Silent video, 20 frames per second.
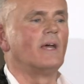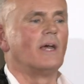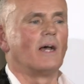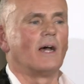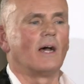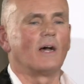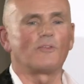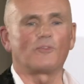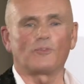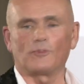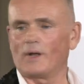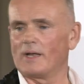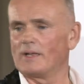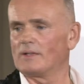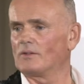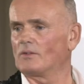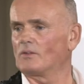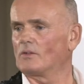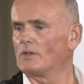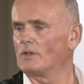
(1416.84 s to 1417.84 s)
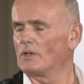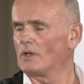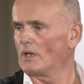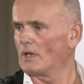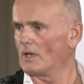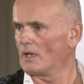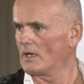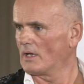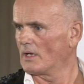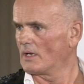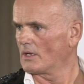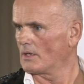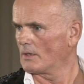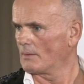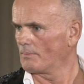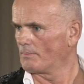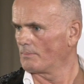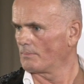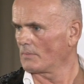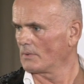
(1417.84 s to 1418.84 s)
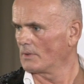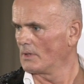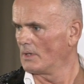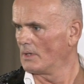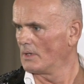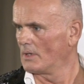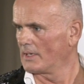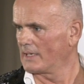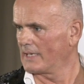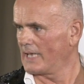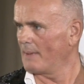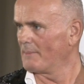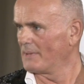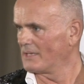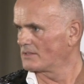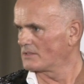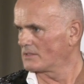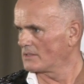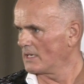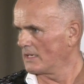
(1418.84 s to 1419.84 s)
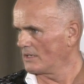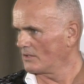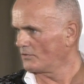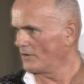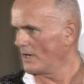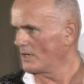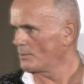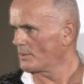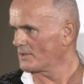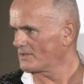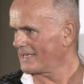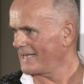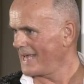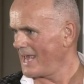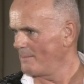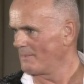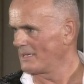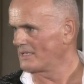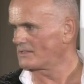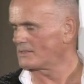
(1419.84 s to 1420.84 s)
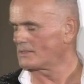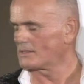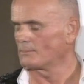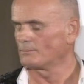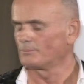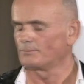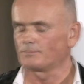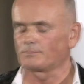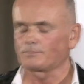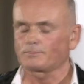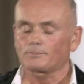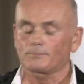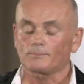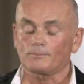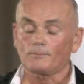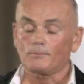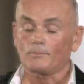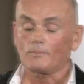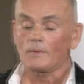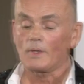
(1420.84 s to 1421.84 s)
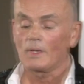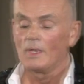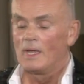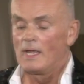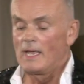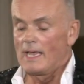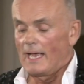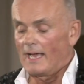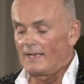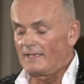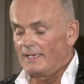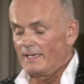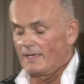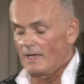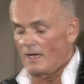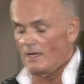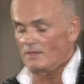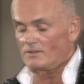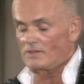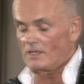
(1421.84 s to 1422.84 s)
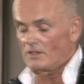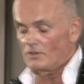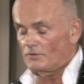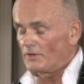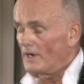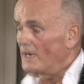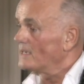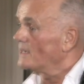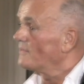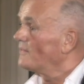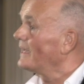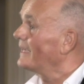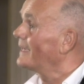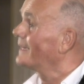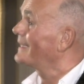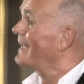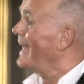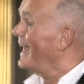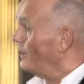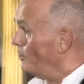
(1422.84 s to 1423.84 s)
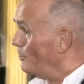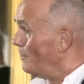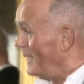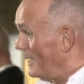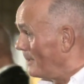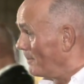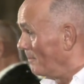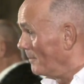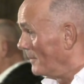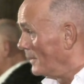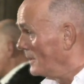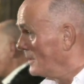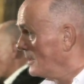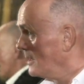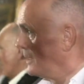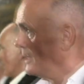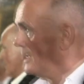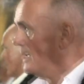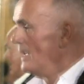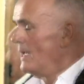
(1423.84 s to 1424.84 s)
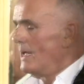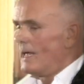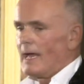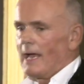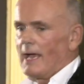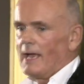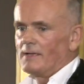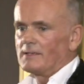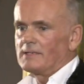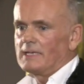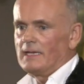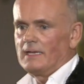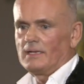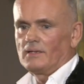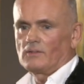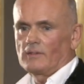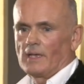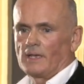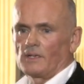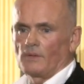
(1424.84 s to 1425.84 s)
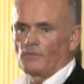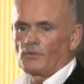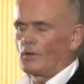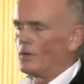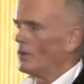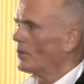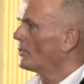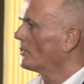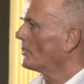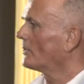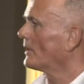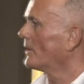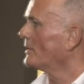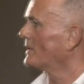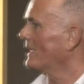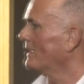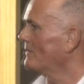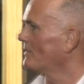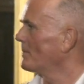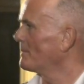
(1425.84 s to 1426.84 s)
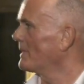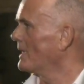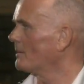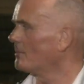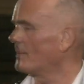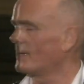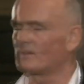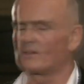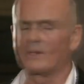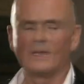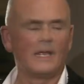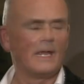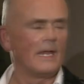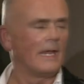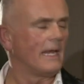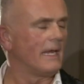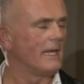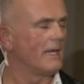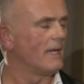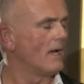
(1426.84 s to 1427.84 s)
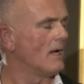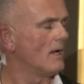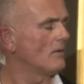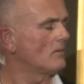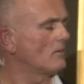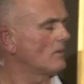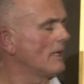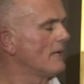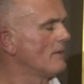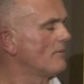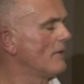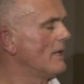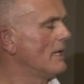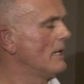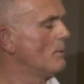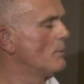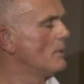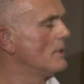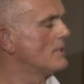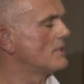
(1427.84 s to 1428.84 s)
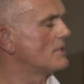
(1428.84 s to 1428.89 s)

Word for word: a friend's uh, chemist. His friend was a chemist. And he asked his friend if he could help him. And he said, of course, don't give them yet, please. He asked if he would,